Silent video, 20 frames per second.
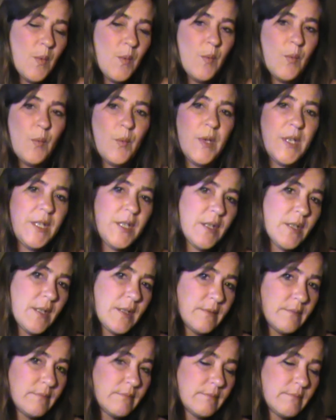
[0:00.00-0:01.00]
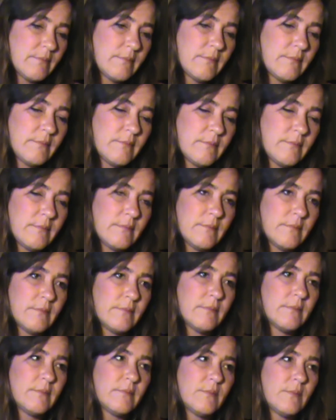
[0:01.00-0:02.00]
When you're
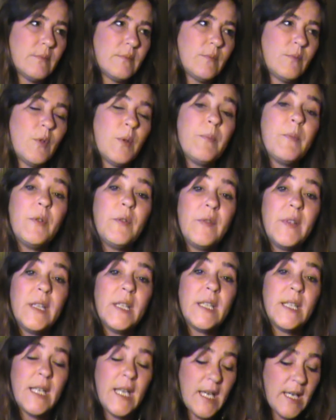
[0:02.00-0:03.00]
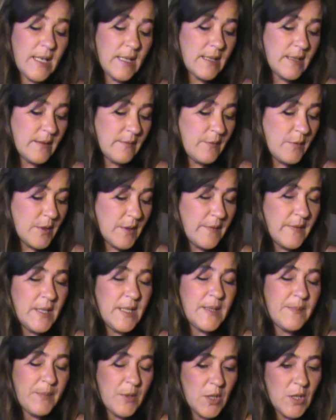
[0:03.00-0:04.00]
removing the neck of one of
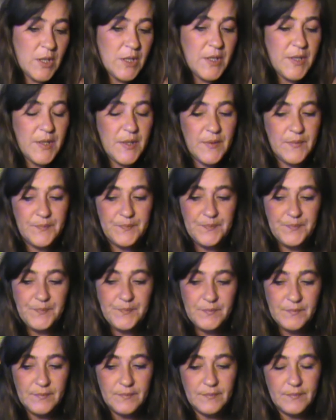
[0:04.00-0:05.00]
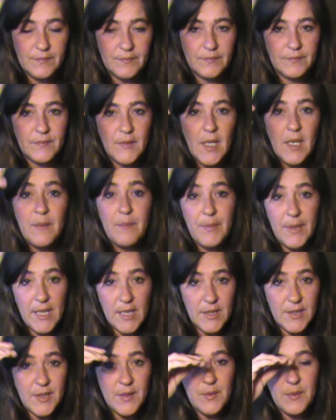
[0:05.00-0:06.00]
these birds
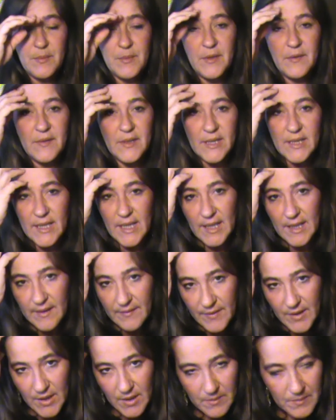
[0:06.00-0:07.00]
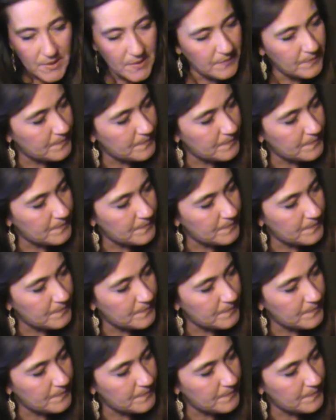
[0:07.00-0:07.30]
compared to removing the neck of a human,